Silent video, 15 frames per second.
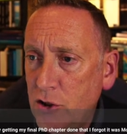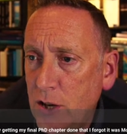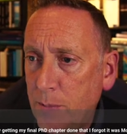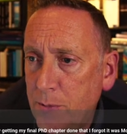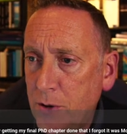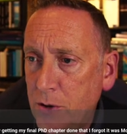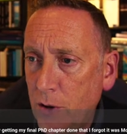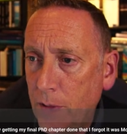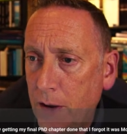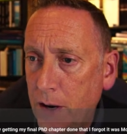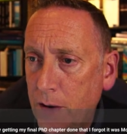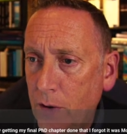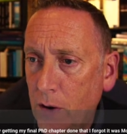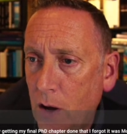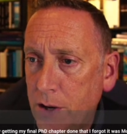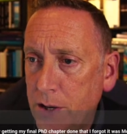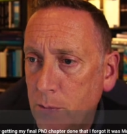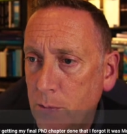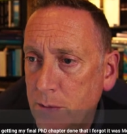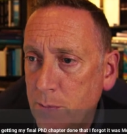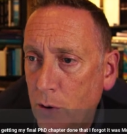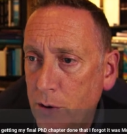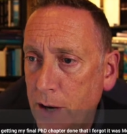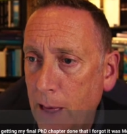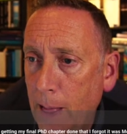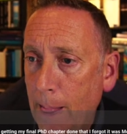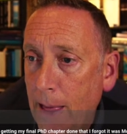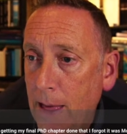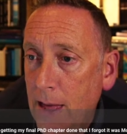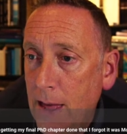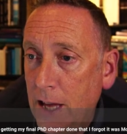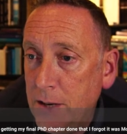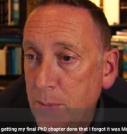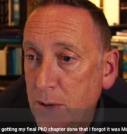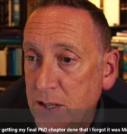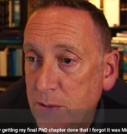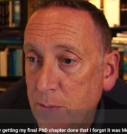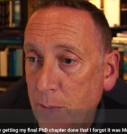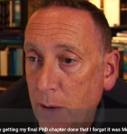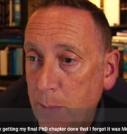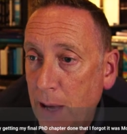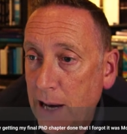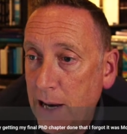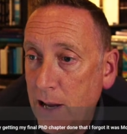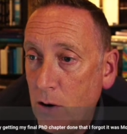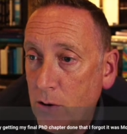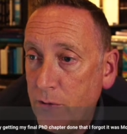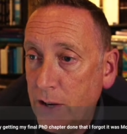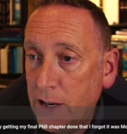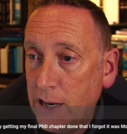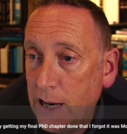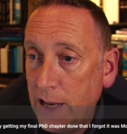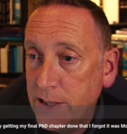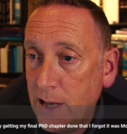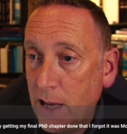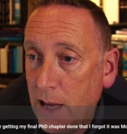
chapter done that I forgot it was Monday and missed my paleography class.